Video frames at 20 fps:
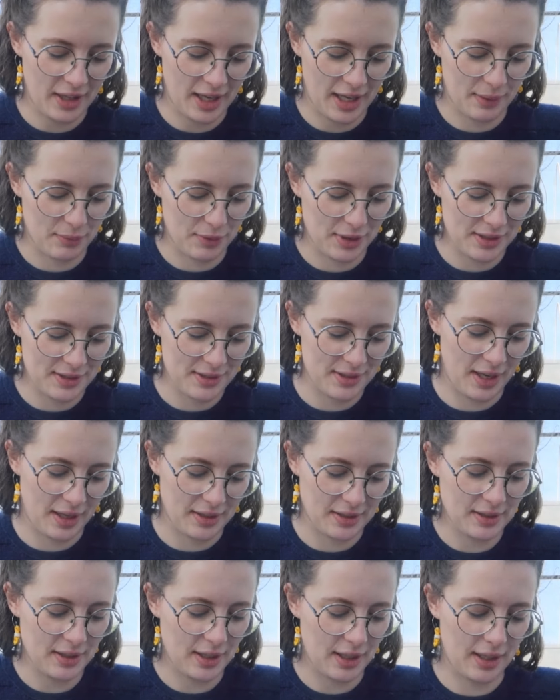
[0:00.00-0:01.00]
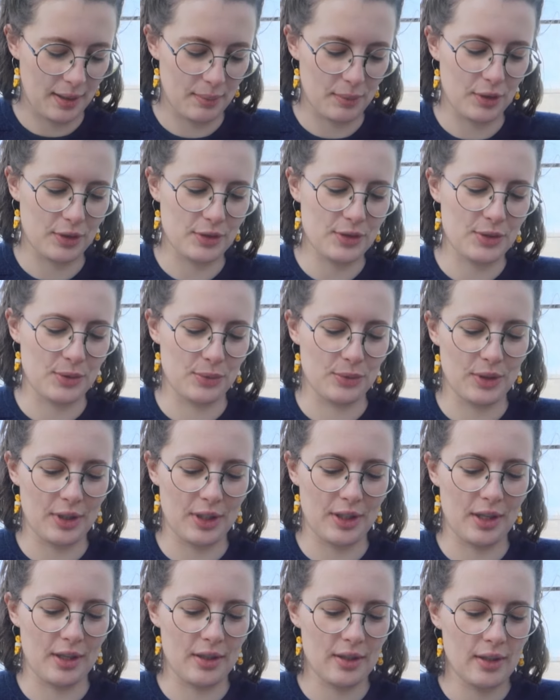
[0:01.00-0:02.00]
and I'm excited and I'm soon
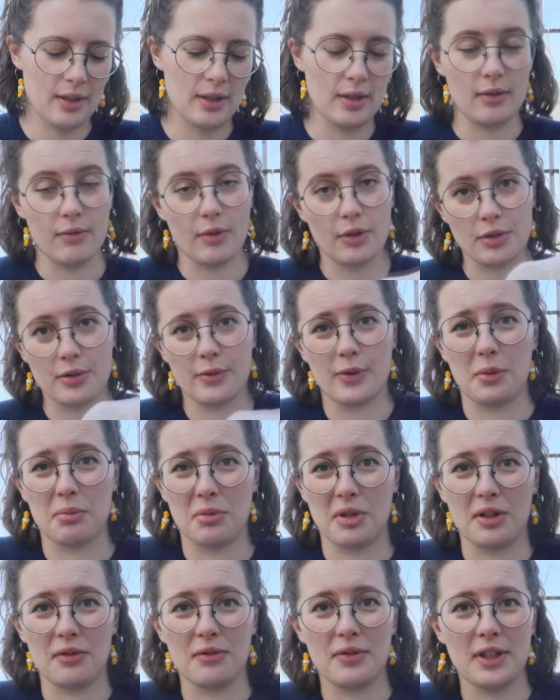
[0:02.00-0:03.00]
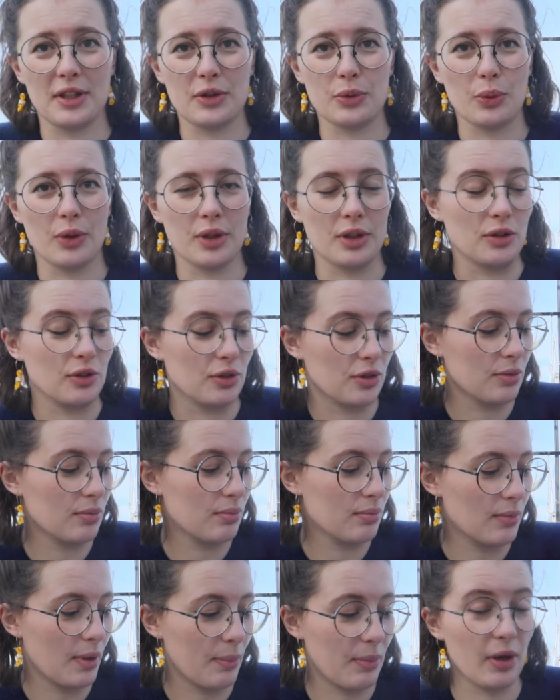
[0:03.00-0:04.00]
gonna first of all I'm gonna fix what I just
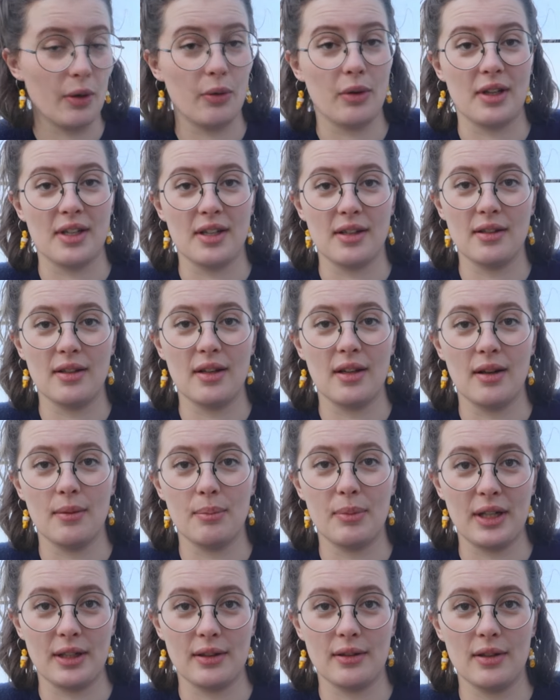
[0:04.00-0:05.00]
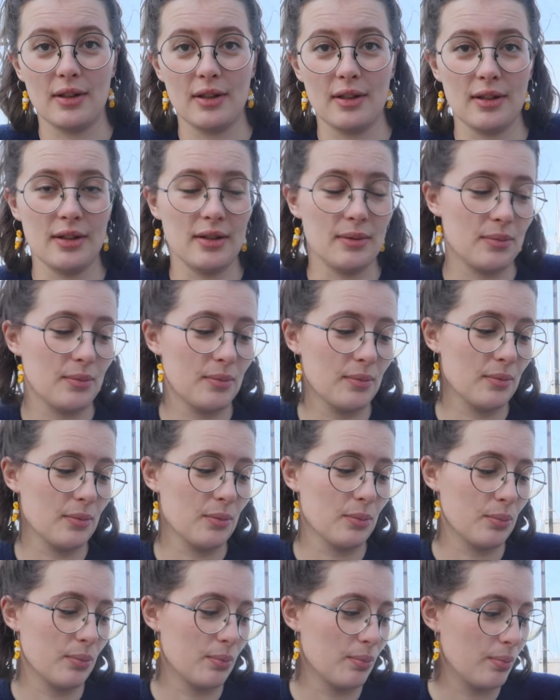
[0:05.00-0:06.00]
apparently uh, picked uh,
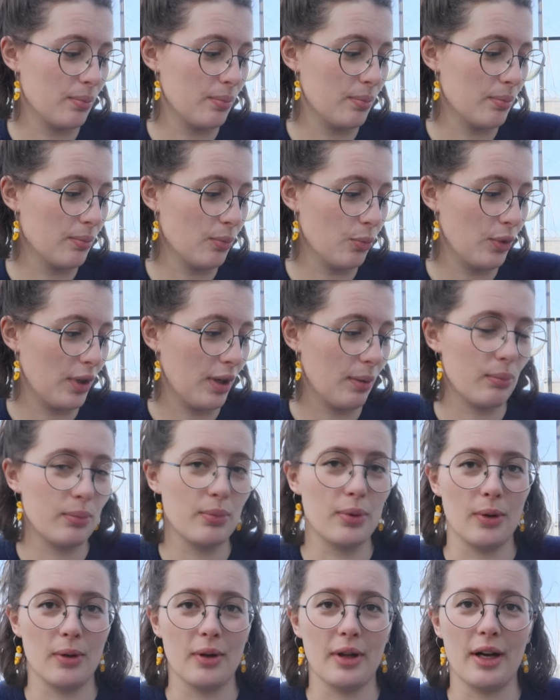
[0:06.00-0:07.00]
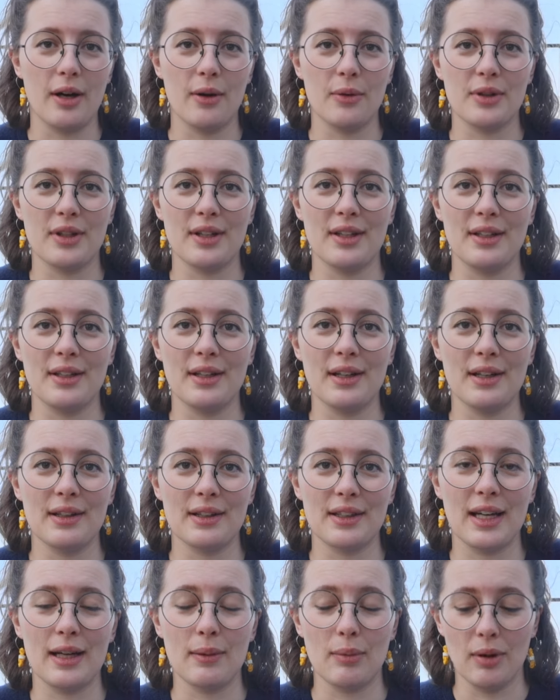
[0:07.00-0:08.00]
where I pulled out a
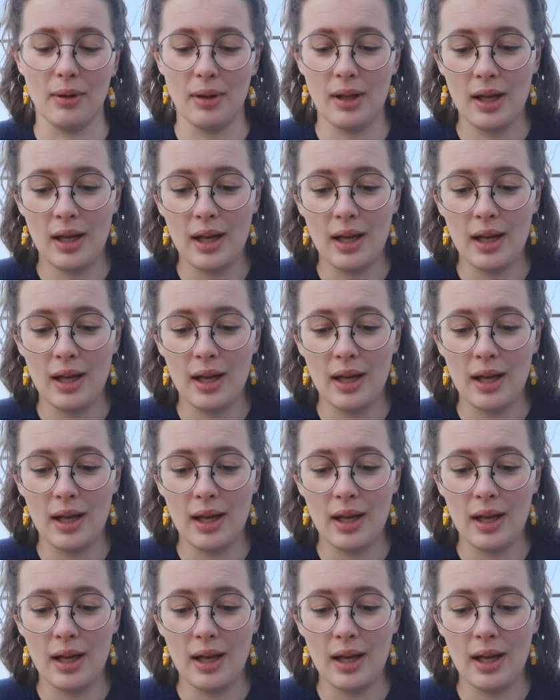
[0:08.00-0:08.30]
uh, cable